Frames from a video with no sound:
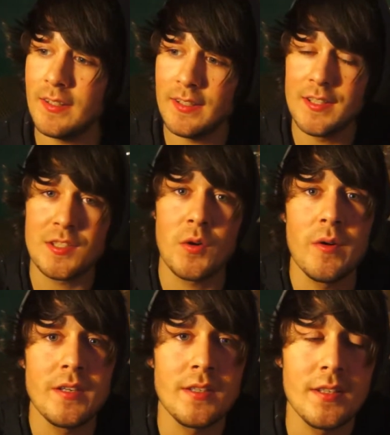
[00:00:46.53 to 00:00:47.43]
is
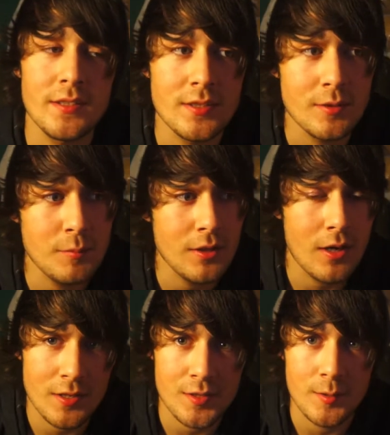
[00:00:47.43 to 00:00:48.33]
going to be
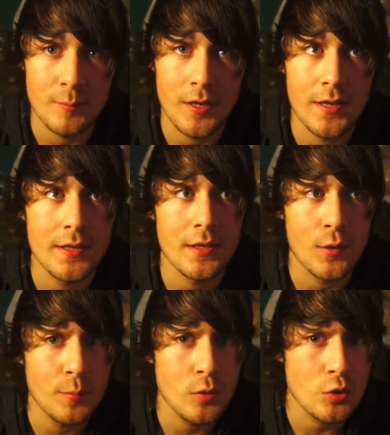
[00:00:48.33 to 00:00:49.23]
awesome, and I
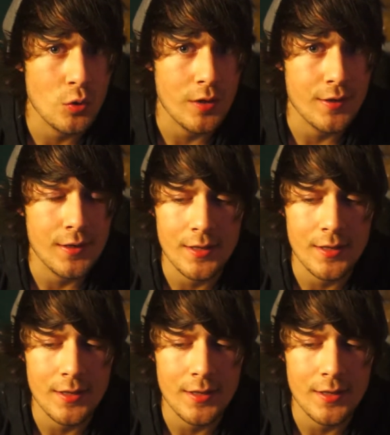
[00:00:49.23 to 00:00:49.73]
hope you enjoy it.